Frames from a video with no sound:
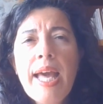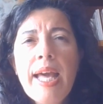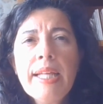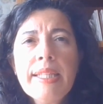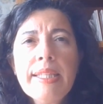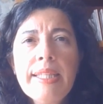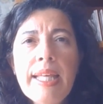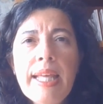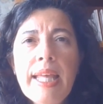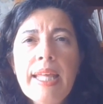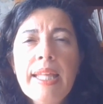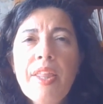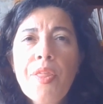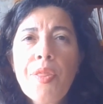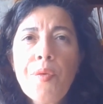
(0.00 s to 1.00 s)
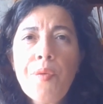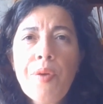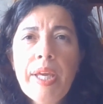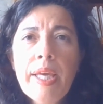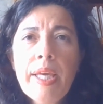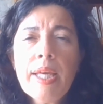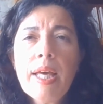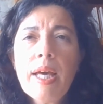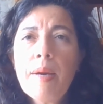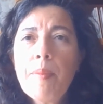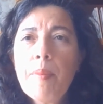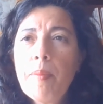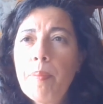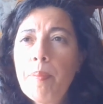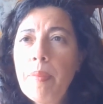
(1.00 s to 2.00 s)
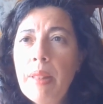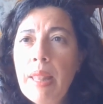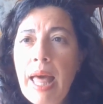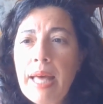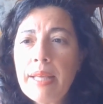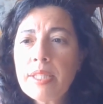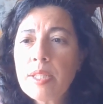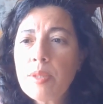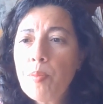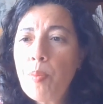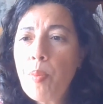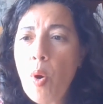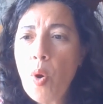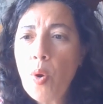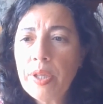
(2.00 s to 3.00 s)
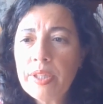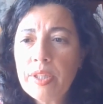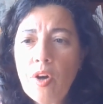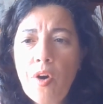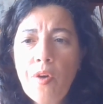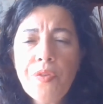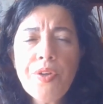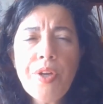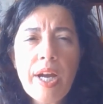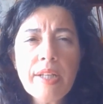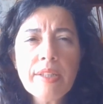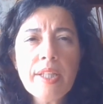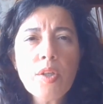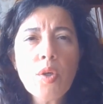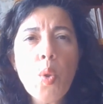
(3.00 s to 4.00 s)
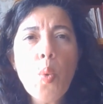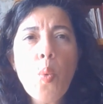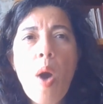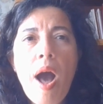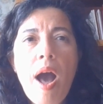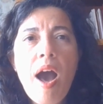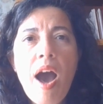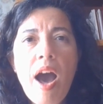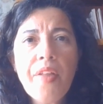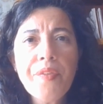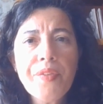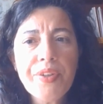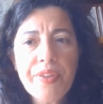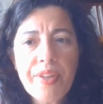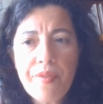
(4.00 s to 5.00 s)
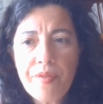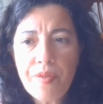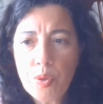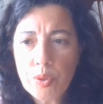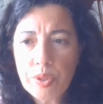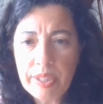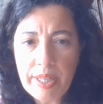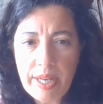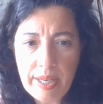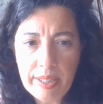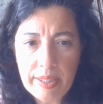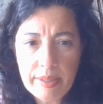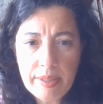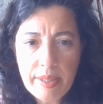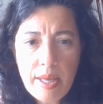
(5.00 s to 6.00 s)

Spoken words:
the three last point of the Article 149.